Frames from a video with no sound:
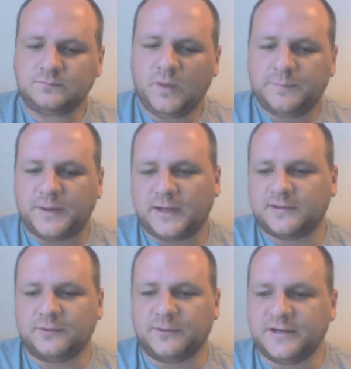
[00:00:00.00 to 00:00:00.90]
Part
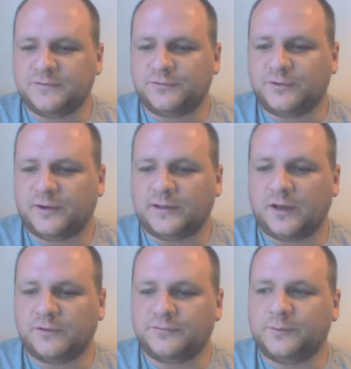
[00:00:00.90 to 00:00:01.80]
of the reason for only
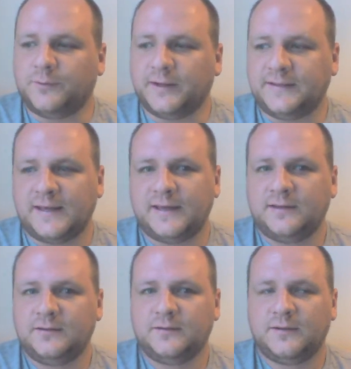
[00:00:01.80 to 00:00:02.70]
going for the 1
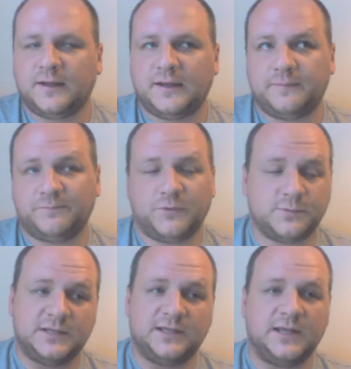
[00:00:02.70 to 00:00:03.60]
year,
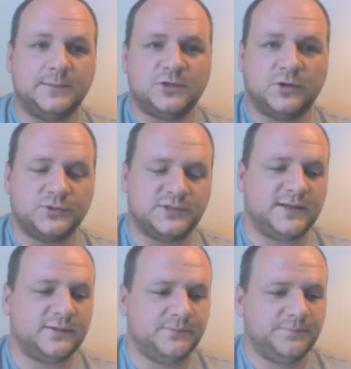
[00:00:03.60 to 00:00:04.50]
obviously it keeps costs
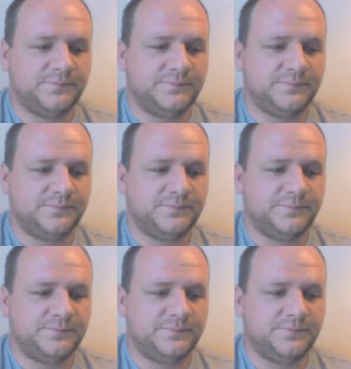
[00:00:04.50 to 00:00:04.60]
down,